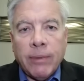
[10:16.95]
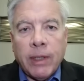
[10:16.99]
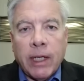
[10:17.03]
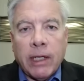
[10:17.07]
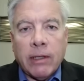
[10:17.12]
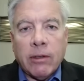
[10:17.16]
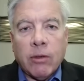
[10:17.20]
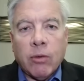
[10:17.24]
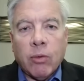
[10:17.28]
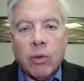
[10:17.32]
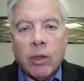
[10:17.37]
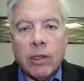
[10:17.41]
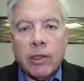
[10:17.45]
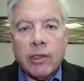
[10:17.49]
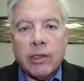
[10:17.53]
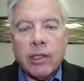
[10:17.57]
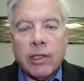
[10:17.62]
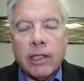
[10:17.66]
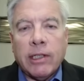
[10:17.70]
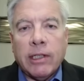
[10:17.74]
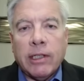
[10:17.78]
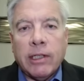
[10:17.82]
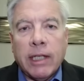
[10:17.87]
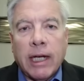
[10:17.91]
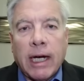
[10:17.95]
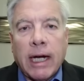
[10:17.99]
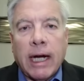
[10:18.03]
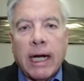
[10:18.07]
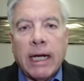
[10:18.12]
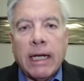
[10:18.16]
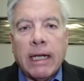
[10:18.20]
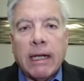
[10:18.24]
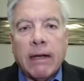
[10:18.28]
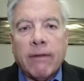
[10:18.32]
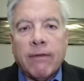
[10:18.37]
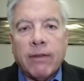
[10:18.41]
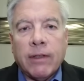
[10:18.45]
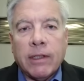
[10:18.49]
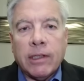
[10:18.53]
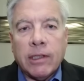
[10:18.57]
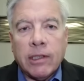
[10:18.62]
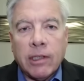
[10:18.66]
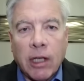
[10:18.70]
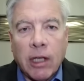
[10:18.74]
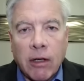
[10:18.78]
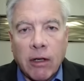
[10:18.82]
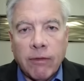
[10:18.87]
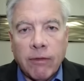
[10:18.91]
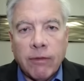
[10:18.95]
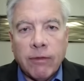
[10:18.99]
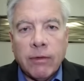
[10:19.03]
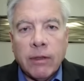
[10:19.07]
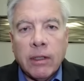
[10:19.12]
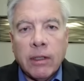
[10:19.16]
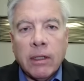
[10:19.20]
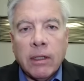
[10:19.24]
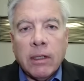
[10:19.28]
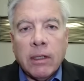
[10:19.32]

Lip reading: not criticizing the IDF itself,